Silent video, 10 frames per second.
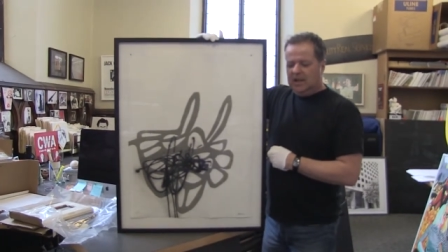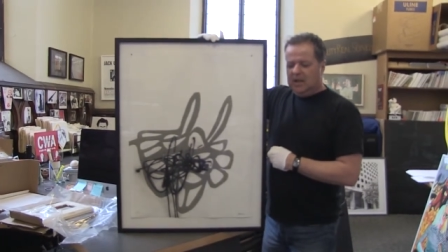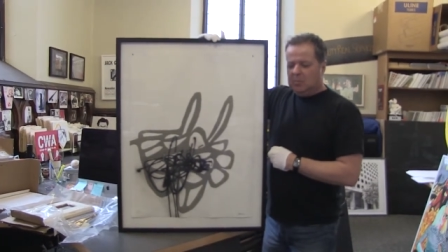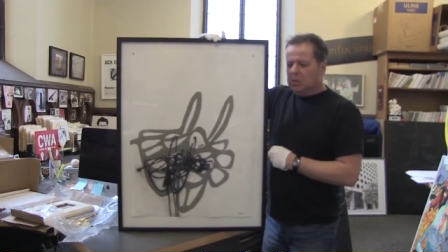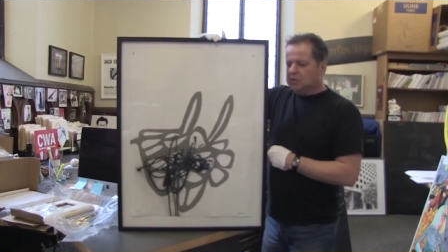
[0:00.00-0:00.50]

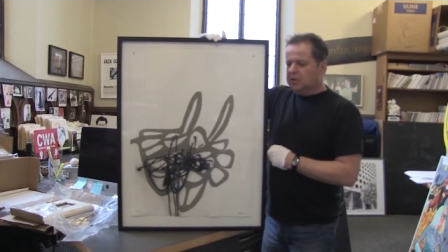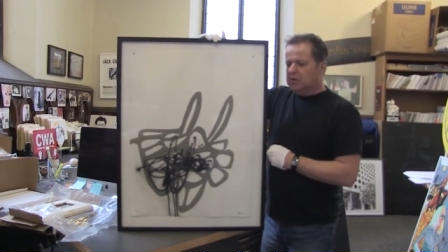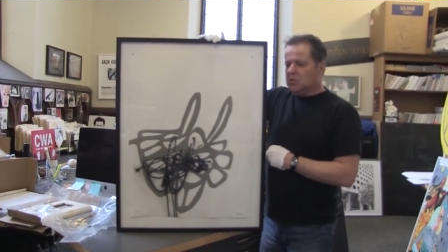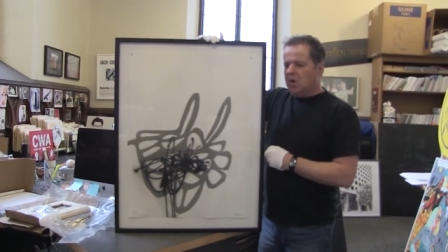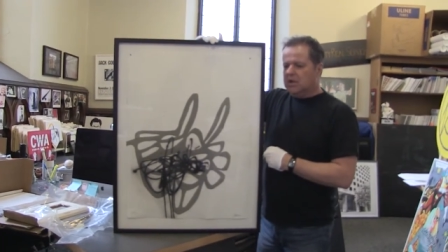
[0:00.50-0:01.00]
emotional
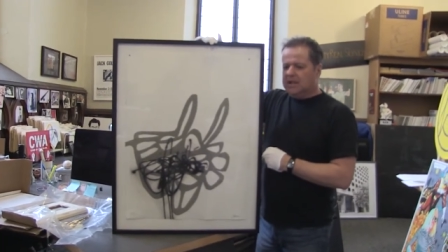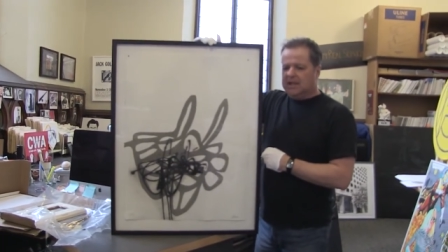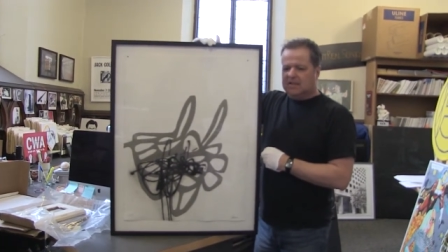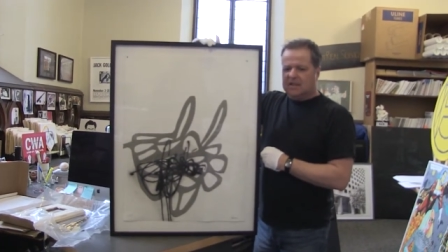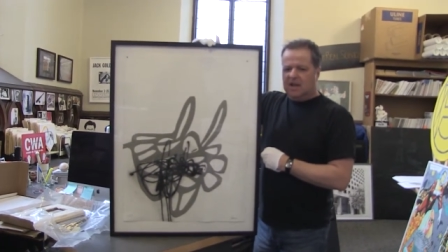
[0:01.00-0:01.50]
quality
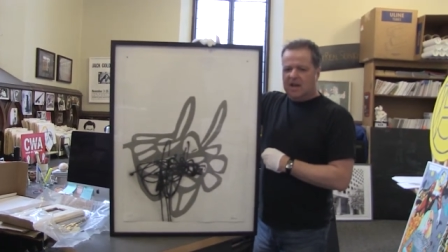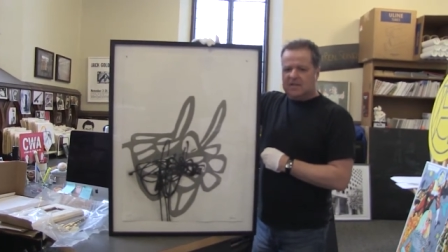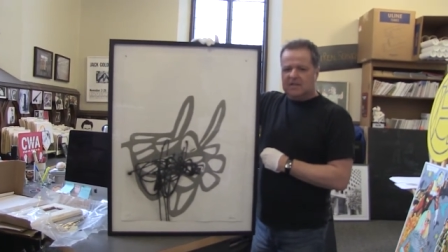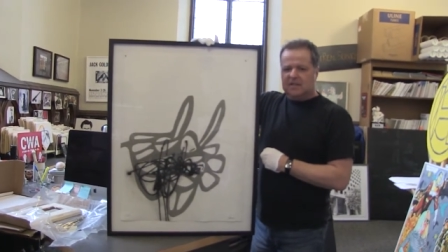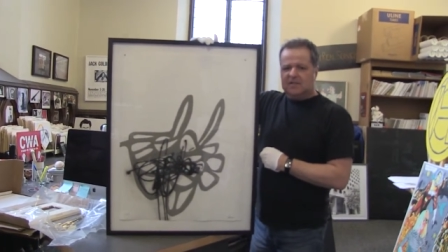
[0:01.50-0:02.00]
as a knot
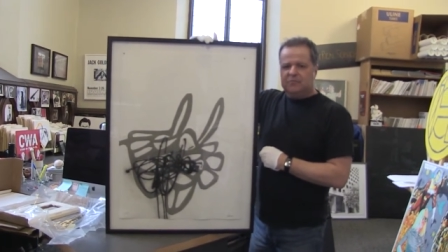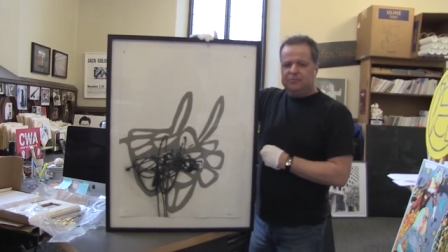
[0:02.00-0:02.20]
does.